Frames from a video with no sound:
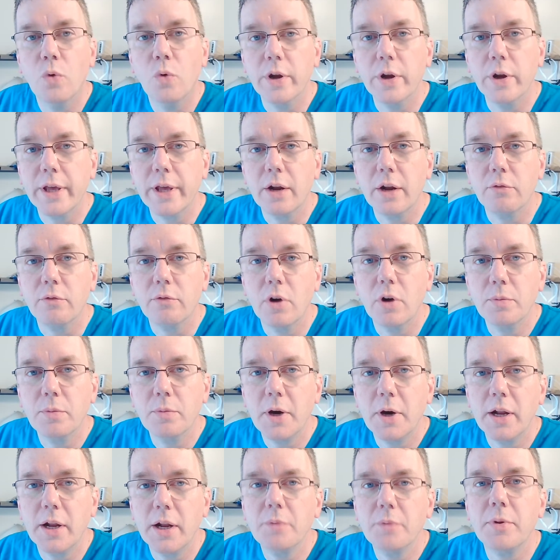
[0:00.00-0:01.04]
to get a
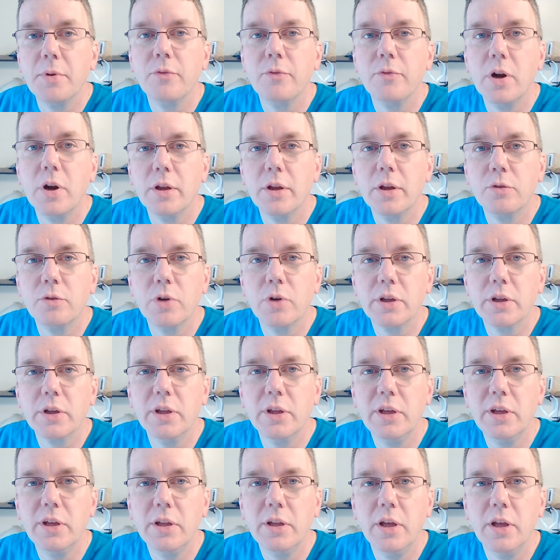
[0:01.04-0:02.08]
robot up and running
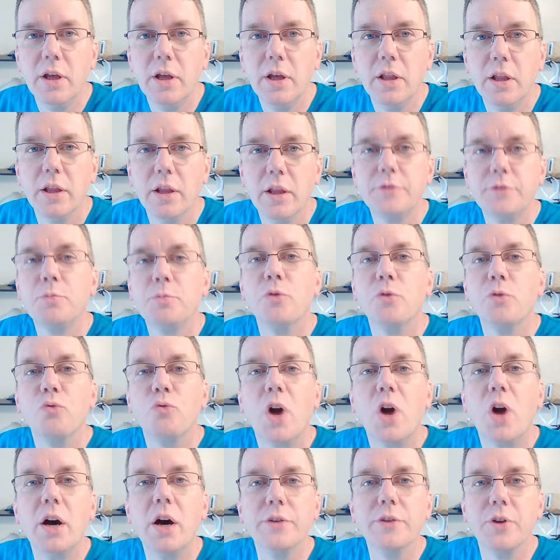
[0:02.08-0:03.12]
quickly? Let's put
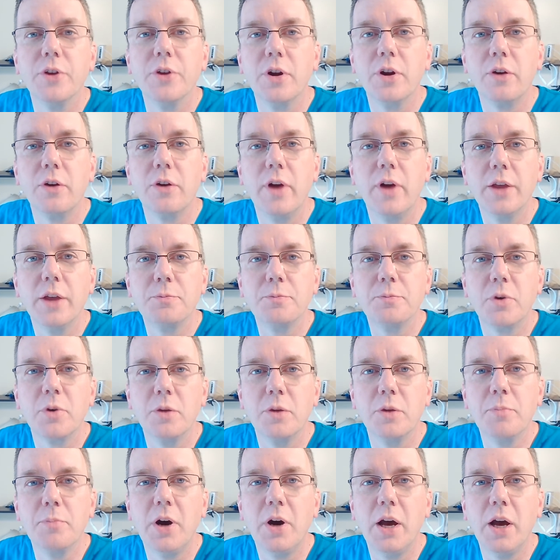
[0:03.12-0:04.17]
ROS on our
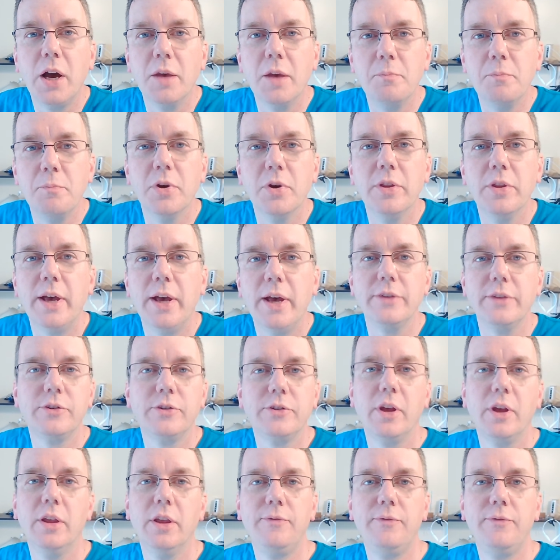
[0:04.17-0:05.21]
Raspberry Pi and build that
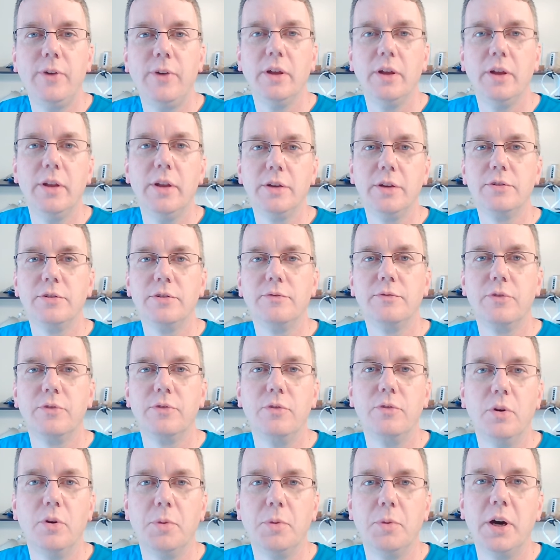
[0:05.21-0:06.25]
solid foundation for
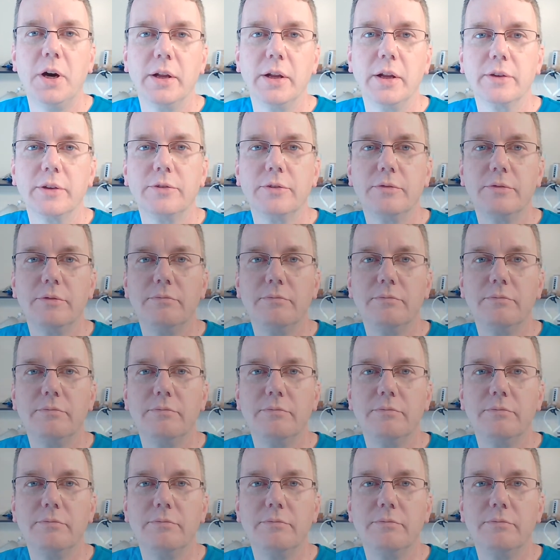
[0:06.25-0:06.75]
robotics.